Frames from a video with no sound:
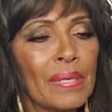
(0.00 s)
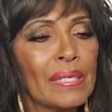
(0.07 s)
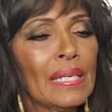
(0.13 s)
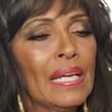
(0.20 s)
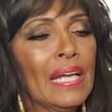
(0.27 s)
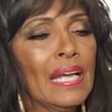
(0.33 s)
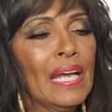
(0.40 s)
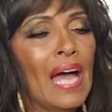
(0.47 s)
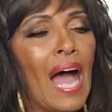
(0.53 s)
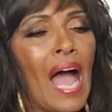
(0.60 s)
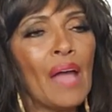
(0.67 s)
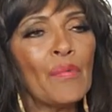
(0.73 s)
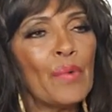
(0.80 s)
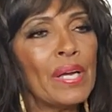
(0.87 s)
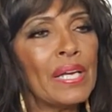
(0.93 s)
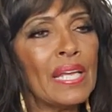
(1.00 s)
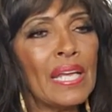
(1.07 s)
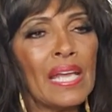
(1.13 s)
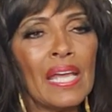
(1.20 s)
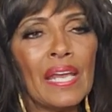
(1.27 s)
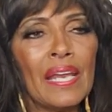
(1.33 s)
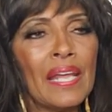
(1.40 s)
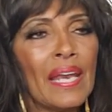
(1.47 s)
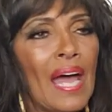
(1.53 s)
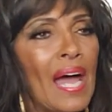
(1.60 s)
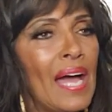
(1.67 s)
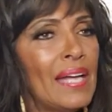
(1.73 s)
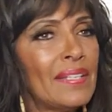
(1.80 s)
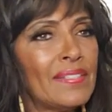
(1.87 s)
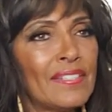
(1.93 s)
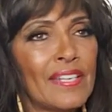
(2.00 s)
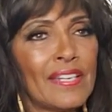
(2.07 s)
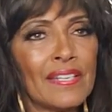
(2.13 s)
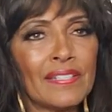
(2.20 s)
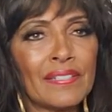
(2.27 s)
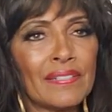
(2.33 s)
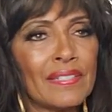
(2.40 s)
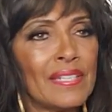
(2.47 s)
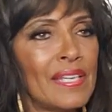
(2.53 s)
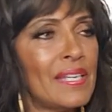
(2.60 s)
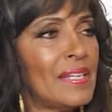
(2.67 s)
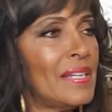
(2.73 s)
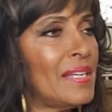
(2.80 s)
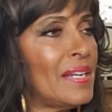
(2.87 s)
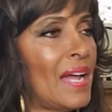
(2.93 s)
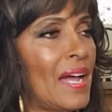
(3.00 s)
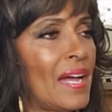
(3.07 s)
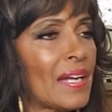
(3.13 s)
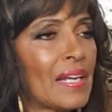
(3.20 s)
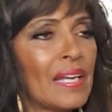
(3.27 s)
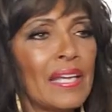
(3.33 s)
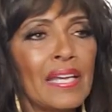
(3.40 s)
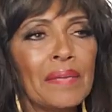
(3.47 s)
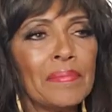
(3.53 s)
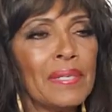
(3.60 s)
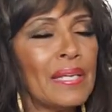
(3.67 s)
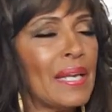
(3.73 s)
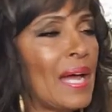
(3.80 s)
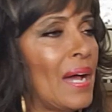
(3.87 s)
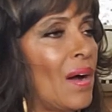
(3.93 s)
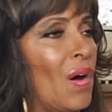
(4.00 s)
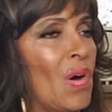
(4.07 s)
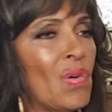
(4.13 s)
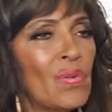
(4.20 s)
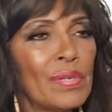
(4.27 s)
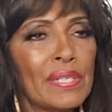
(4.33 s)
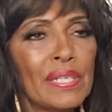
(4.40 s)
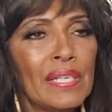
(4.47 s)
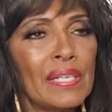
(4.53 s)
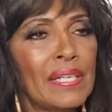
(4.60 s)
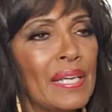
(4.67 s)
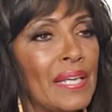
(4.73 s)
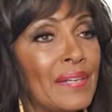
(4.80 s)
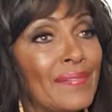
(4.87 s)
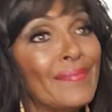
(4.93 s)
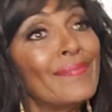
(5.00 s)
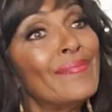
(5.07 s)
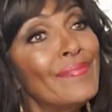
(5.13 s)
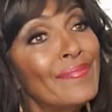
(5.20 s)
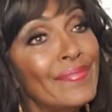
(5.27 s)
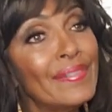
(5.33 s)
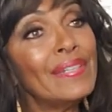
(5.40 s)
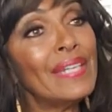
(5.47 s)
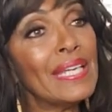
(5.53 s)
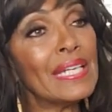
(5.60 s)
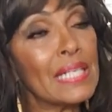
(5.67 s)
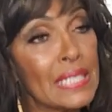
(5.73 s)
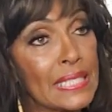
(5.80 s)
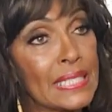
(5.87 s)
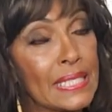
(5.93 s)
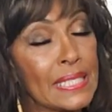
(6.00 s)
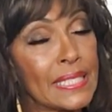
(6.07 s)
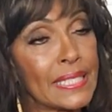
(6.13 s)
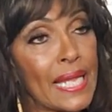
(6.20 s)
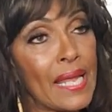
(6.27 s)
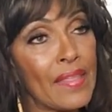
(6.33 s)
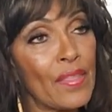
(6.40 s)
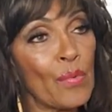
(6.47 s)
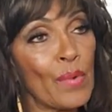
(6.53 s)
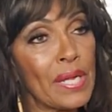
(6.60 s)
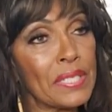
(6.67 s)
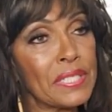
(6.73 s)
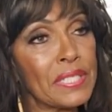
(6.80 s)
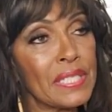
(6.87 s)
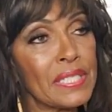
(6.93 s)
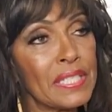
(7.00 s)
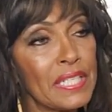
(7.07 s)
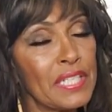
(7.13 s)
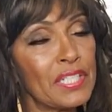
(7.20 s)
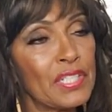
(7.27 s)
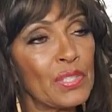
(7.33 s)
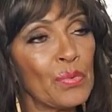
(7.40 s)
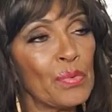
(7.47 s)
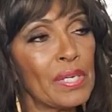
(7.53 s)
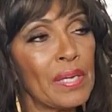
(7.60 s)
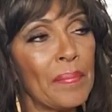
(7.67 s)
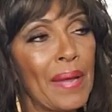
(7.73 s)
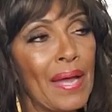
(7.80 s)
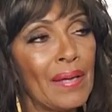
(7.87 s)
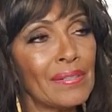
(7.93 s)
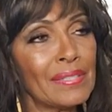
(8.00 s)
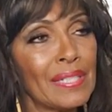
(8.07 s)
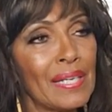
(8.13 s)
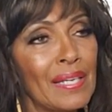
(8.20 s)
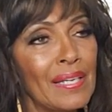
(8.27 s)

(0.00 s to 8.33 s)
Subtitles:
But I went in and I just did it. I claimed it. I owned it. And needless to say, the rest is history about